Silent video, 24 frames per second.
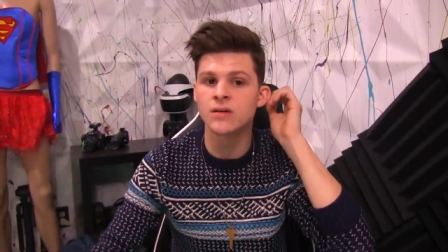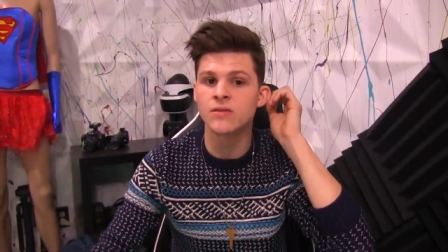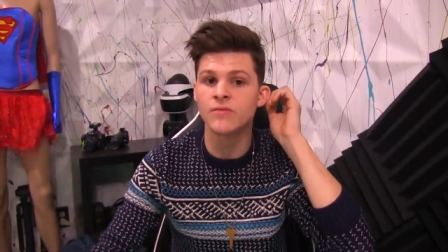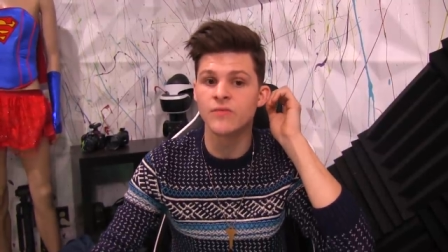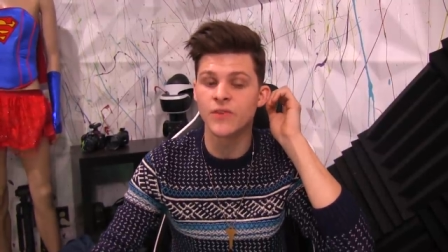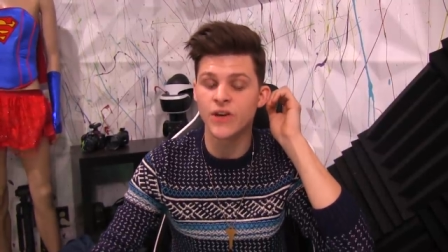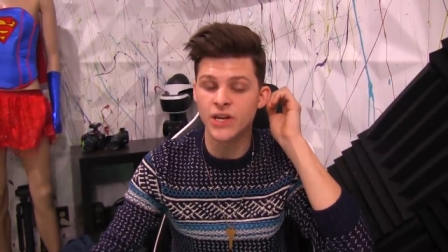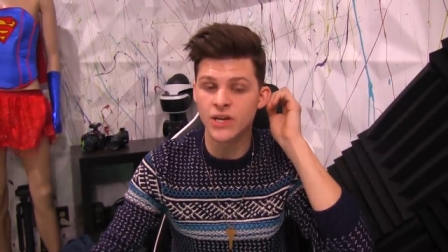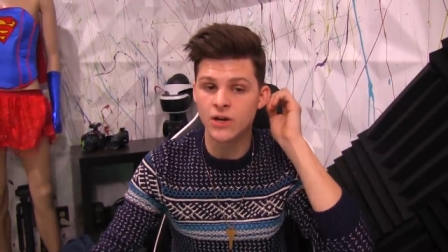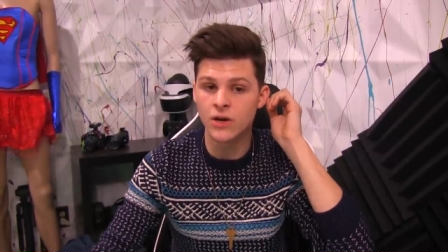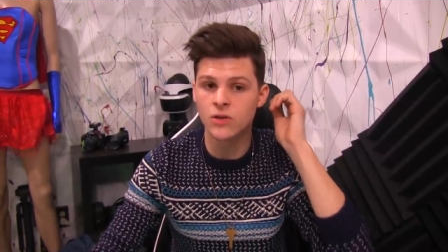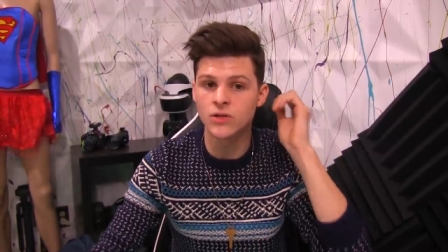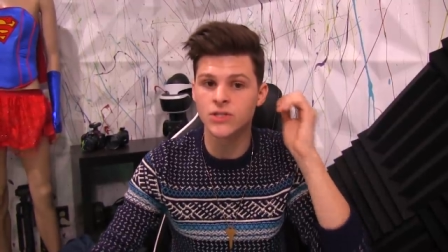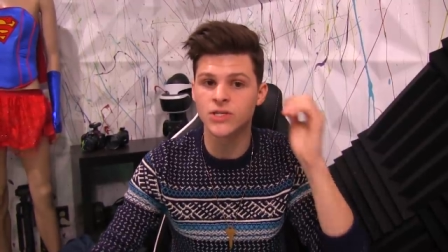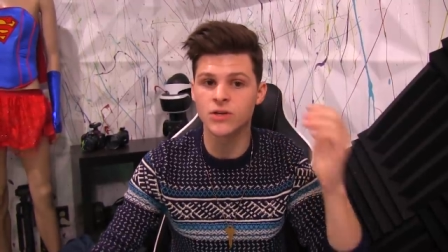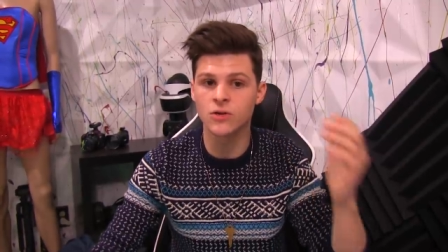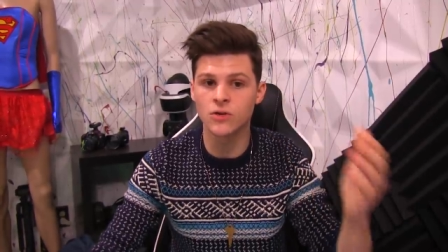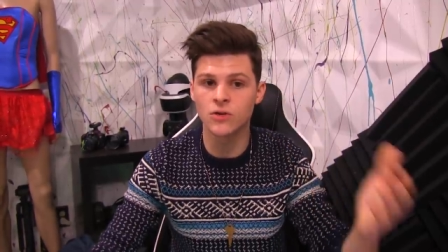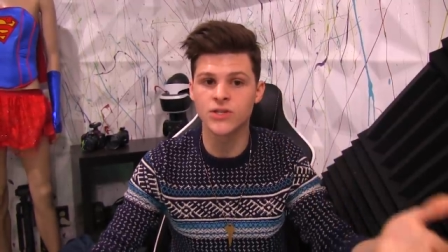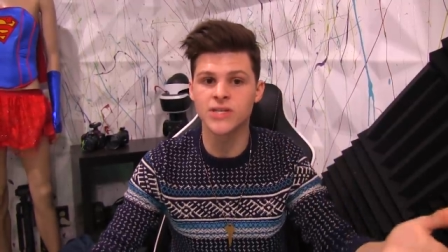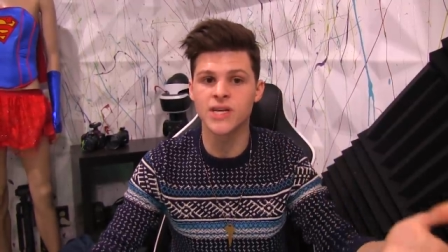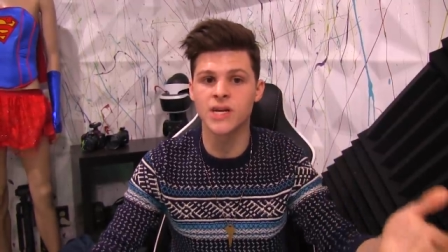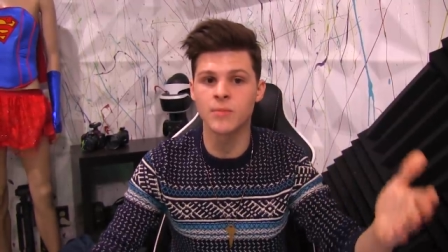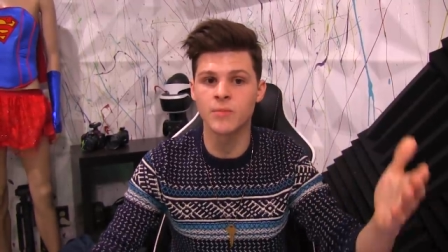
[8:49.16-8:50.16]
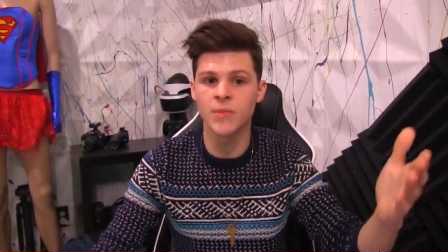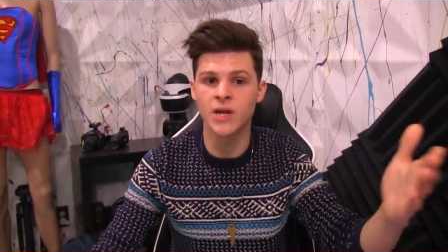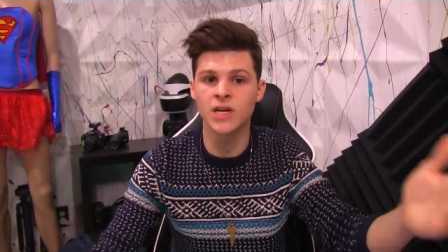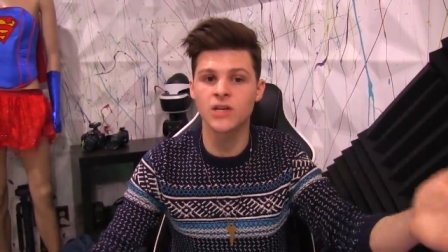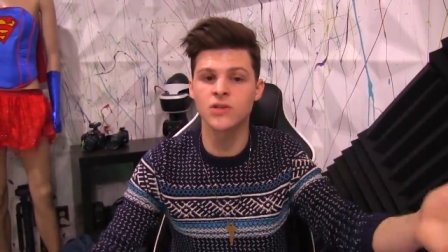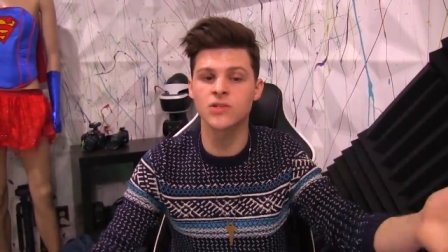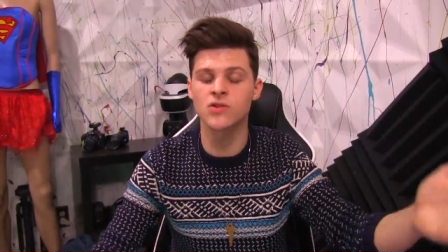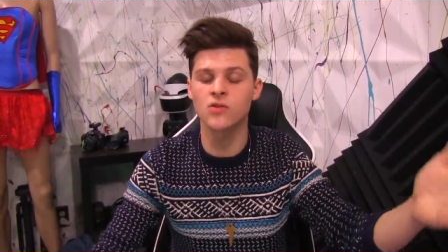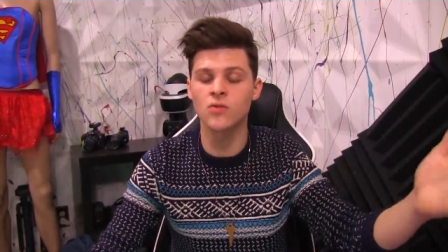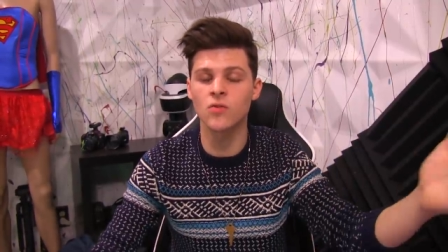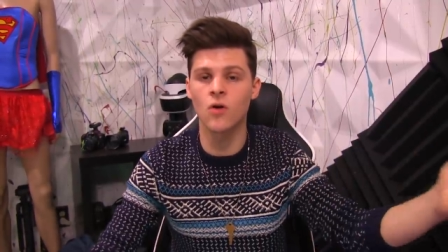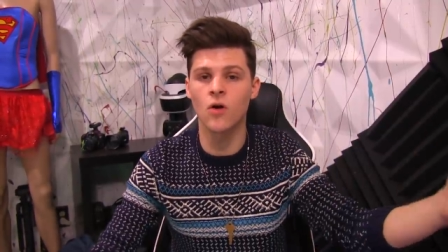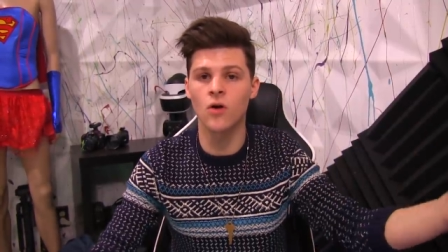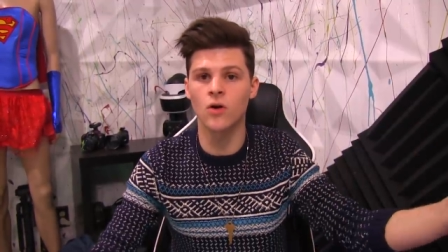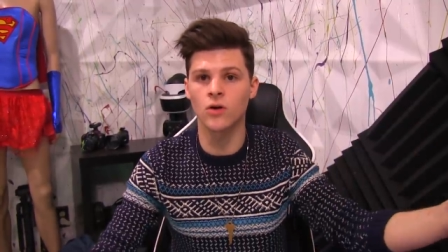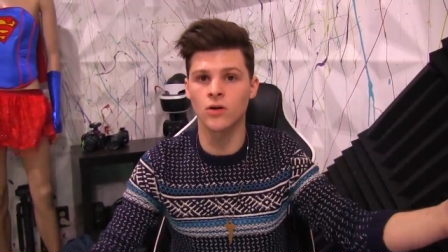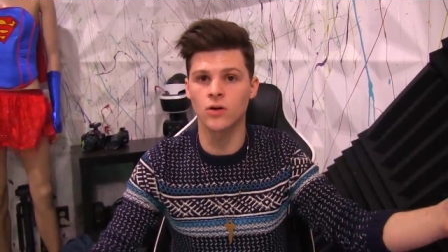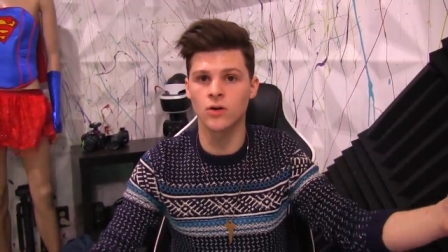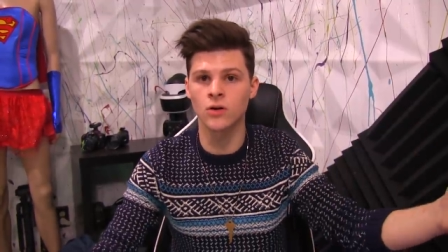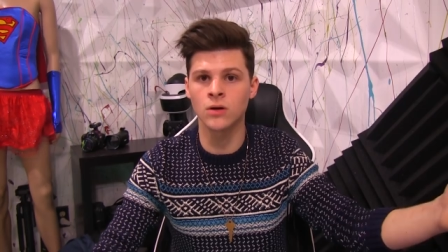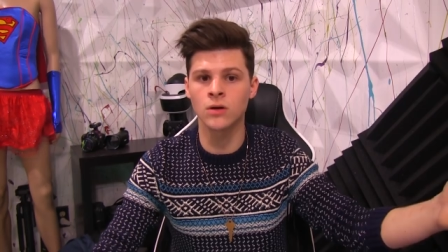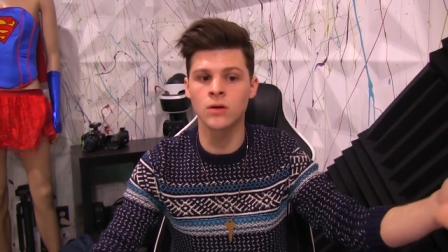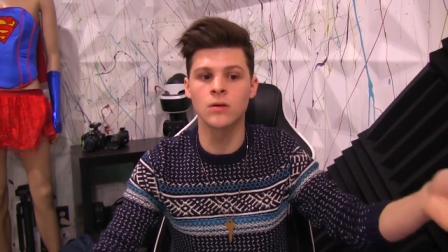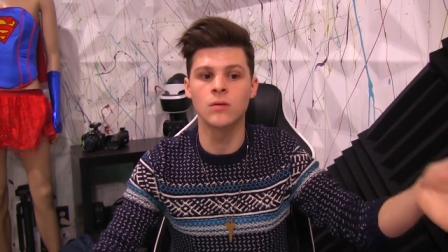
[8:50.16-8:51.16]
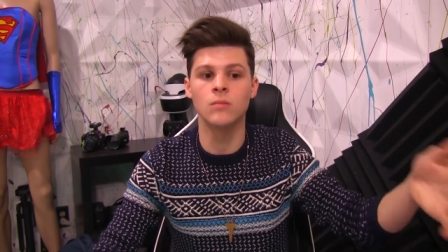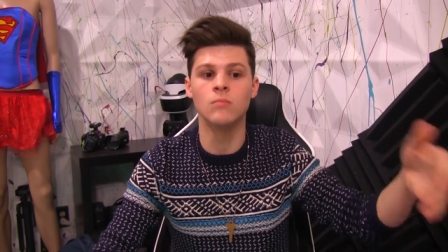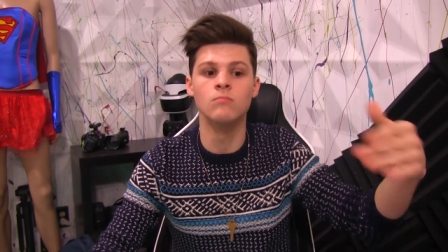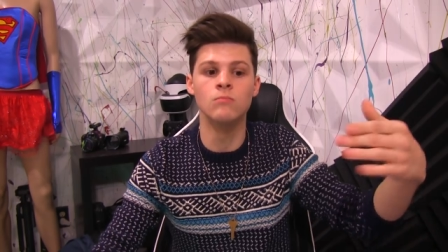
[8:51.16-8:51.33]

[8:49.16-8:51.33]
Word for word: videos that are 10 minutes or longer